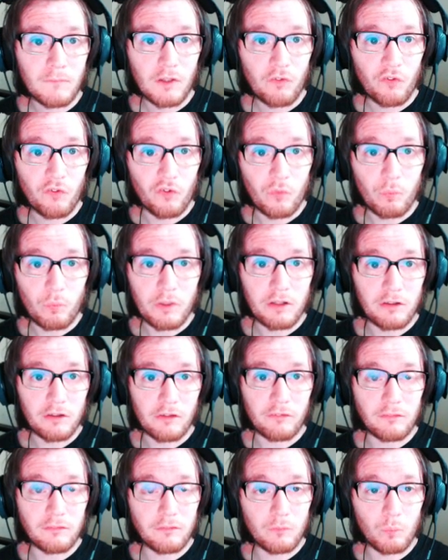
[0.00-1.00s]
So we got
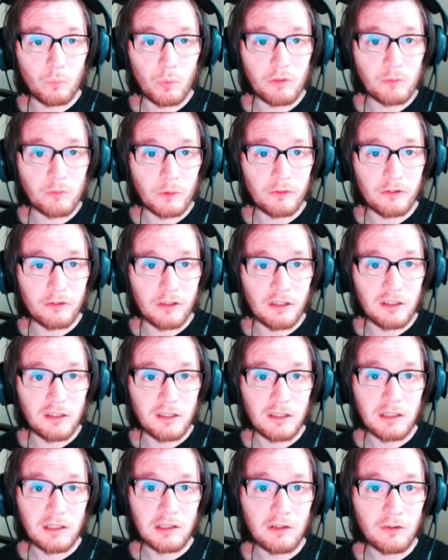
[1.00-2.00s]

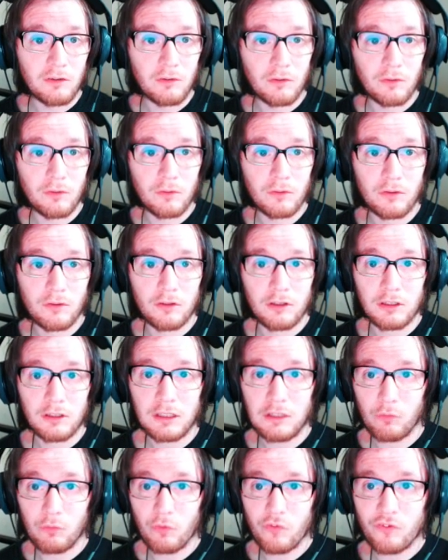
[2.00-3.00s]
the
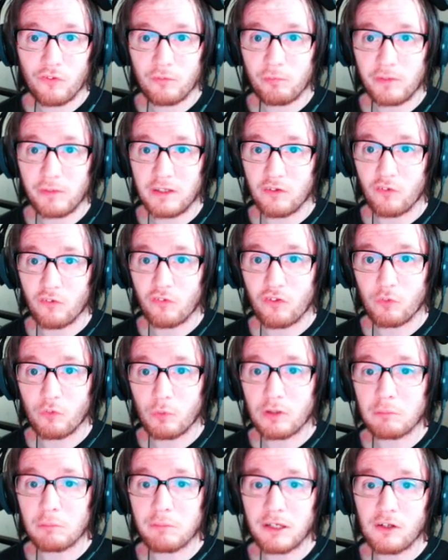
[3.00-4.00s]
heroes defeated. So
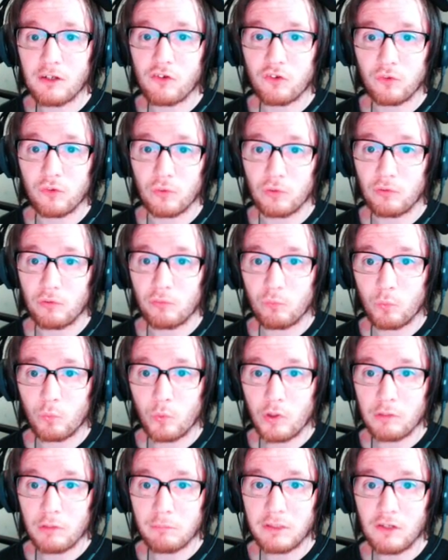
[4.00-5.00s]
what I'm going to
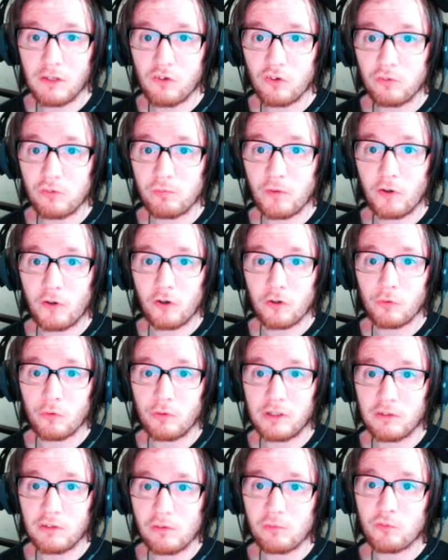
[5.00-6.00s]
do for
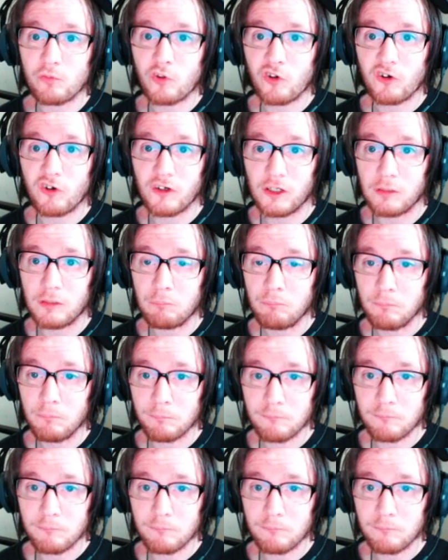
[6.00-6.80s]
Ocarina of Time